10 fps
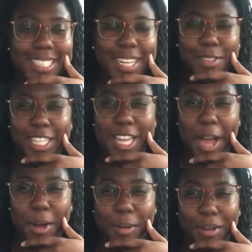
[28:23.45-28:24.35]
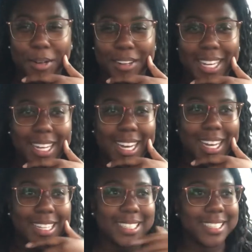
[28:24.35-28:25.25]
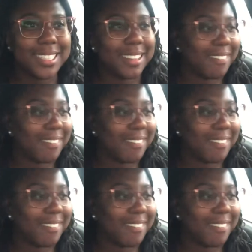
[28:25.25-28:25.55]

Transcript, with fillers: Look I'm say y'all hold on like y'all here.